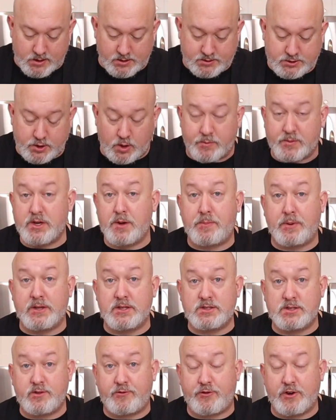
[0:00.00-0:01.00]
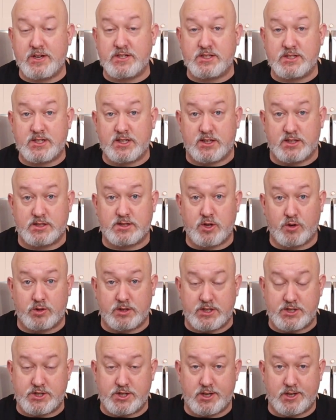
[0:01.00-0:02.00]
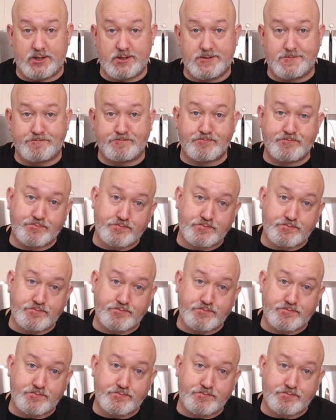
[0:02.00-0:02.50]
So I'm gonna put this in the fridge until it's totally chilled,